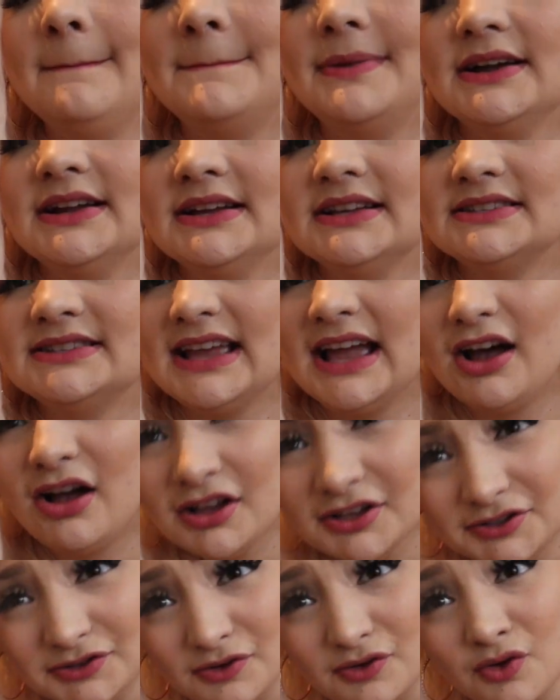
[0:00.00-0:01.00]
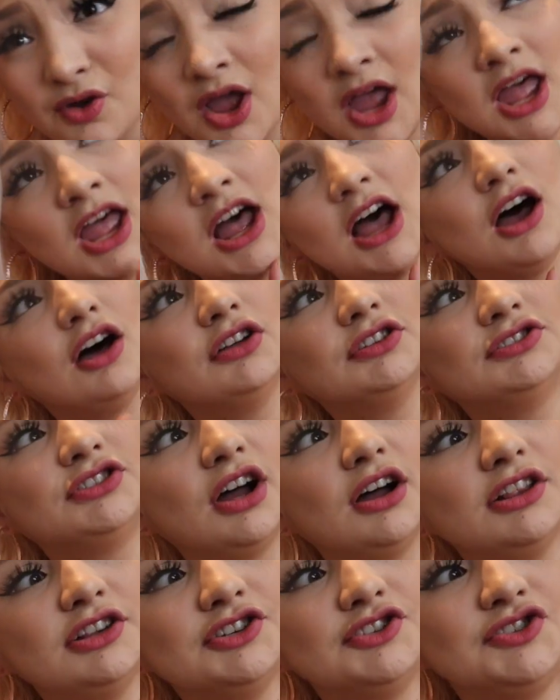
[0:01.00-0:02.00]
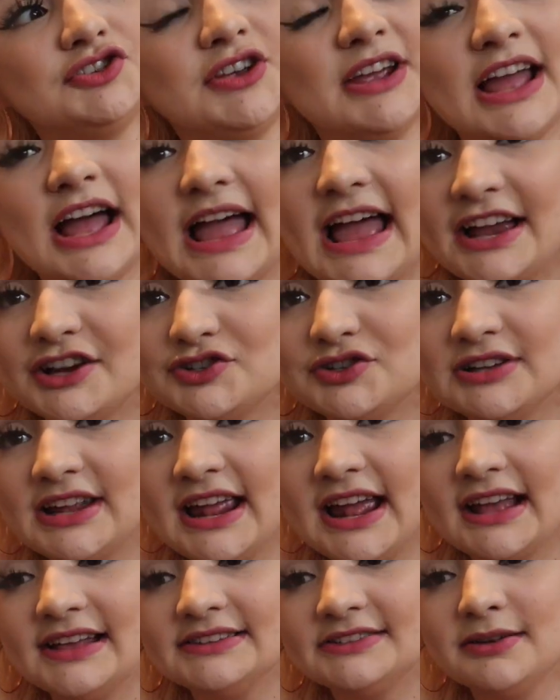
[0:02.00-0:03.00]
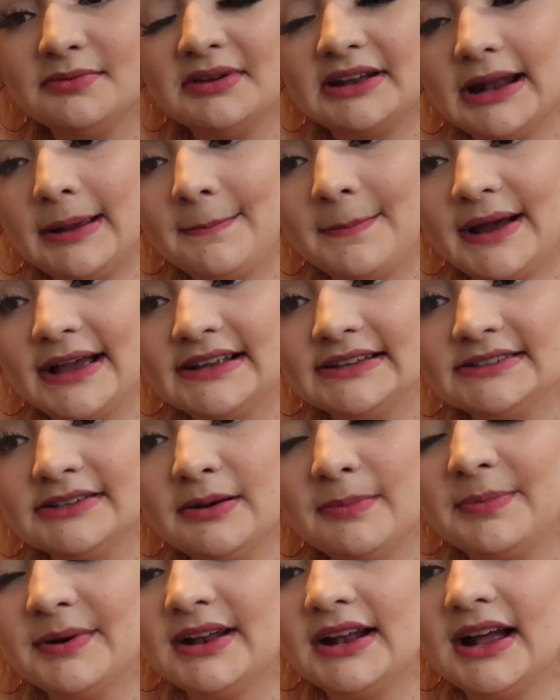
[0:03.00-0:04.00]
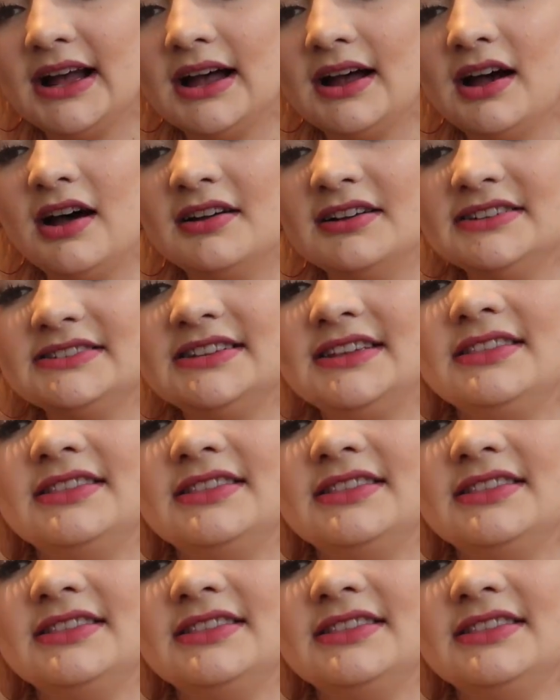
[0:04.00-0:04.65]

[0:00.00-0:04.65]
but also Dollar Tree actually has some and I buy some but uh, honestly